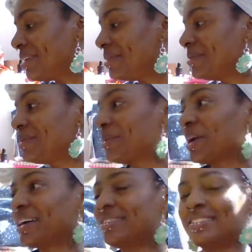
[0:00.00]
Oh, we
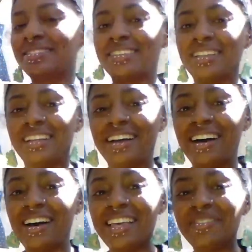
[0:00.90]
got this.
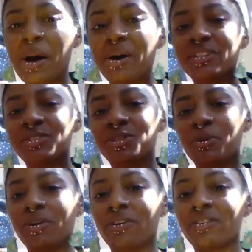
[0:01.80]
Wow, it doesn't show up at all.